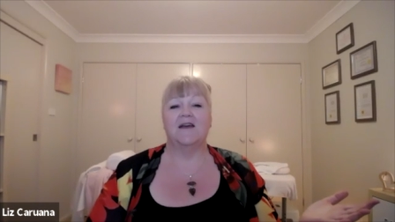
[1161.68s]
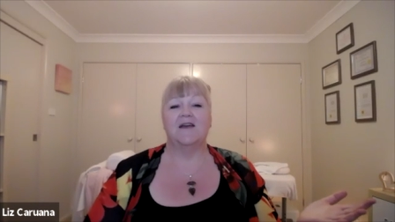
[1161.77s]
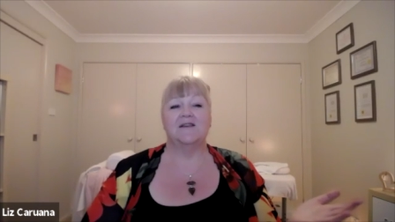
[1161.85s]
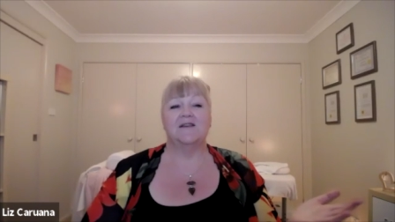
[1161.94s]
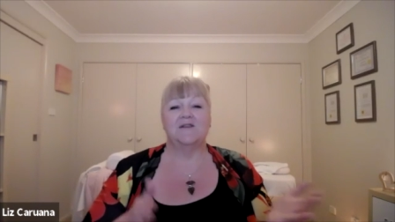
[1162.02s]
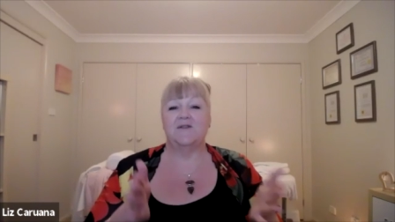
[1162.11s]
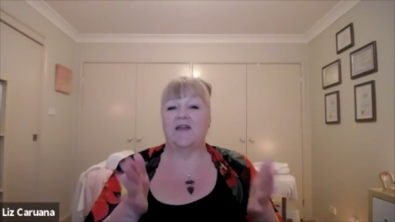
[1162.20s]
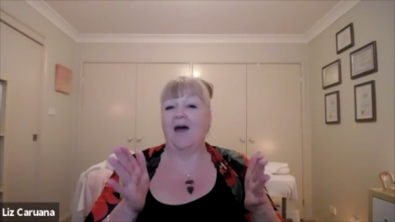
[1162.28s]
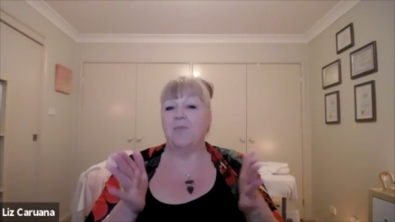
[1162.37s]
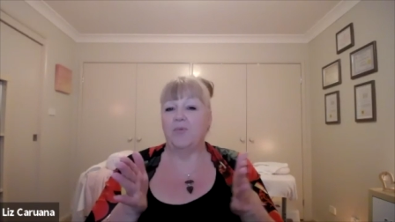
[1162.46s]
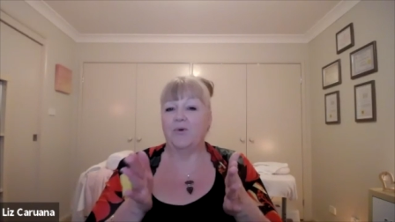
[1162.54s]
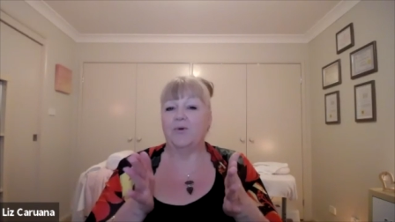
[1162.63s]
So
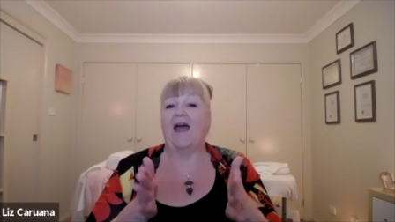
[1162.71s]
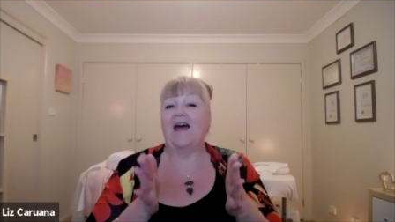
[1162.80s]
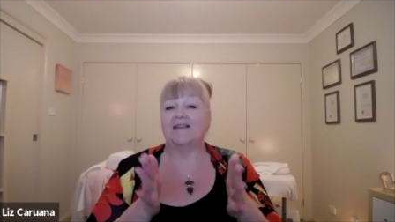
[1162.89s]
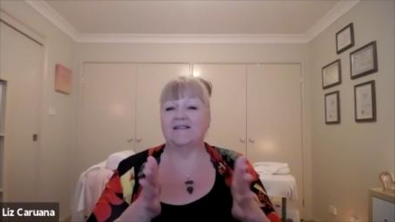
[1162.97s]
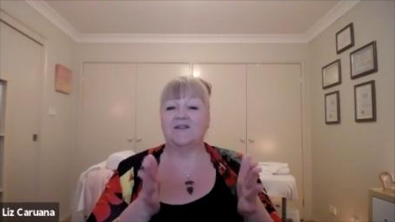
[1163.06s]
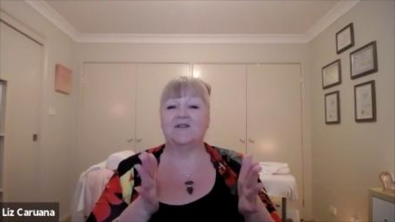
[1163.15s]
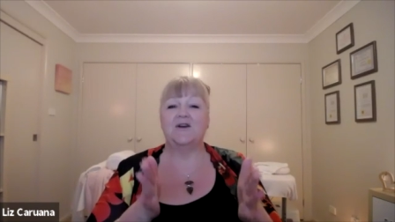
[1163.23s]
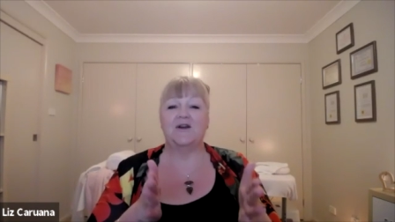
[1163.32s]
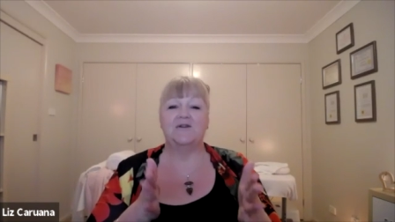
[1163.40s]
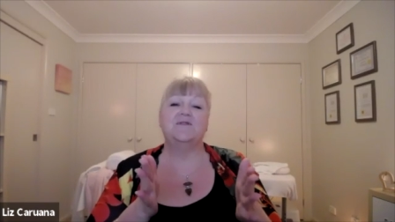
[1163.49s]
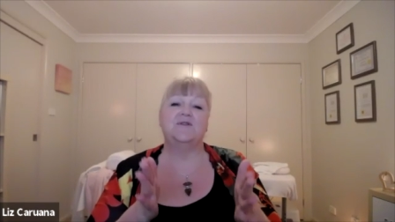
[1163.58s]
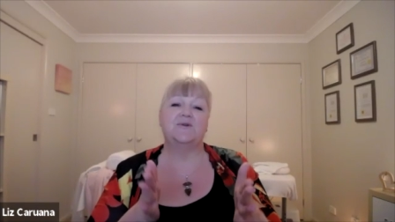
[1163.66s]
that book has a lot
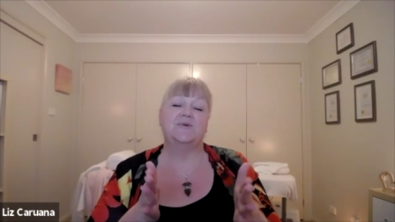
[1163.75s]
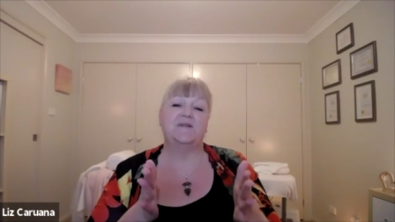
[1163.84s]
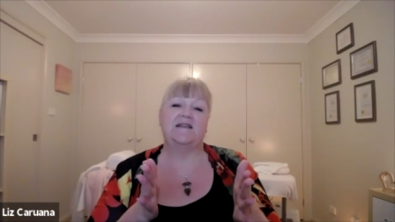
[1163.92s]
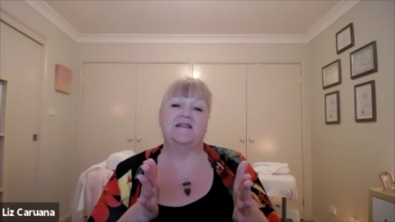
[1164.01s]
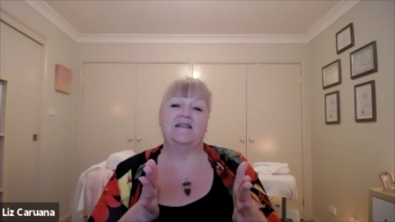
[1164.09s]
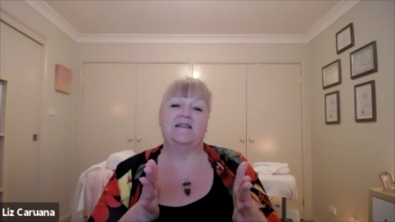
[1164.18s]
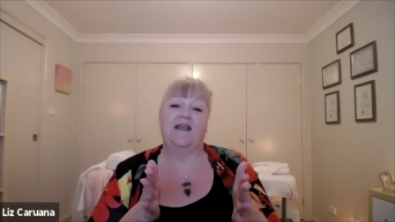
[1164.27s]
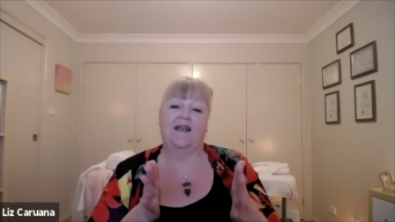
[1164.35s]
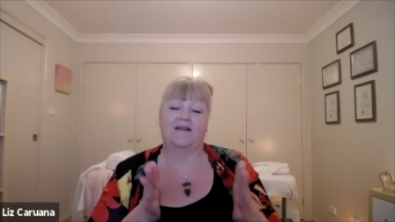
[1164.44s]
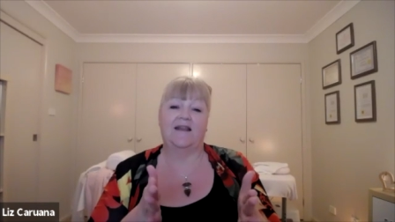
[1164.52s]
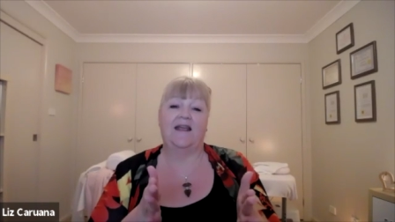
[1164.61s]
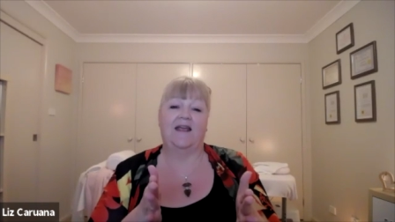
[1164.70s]
of tools and
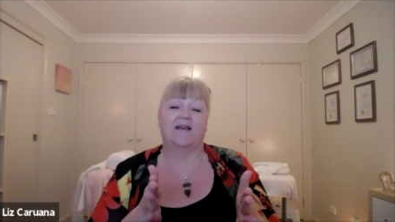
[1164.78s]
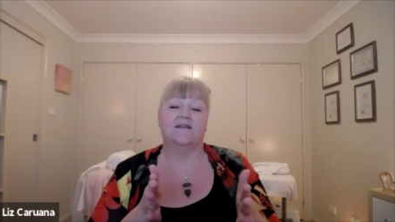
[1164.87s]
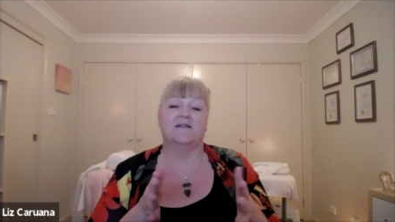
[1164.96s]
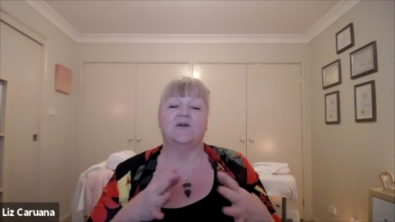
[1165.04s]
techniques.